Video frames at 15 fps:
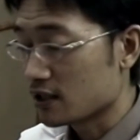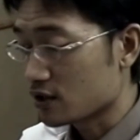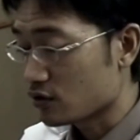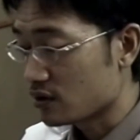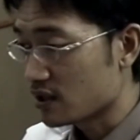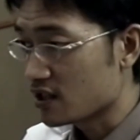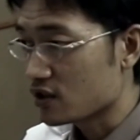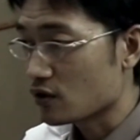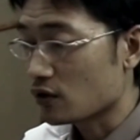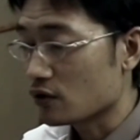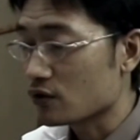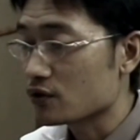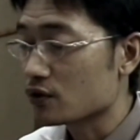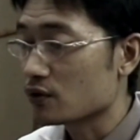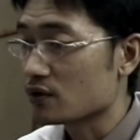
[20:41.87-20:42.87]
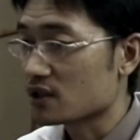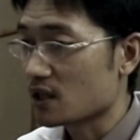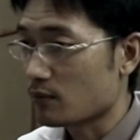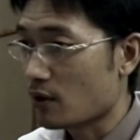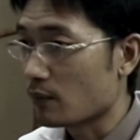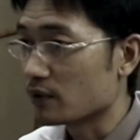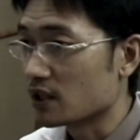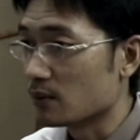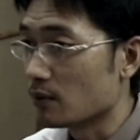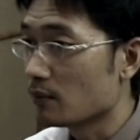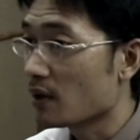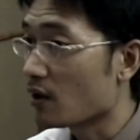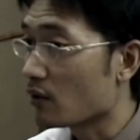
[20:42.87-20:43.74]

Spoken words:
So this is also suboptimum.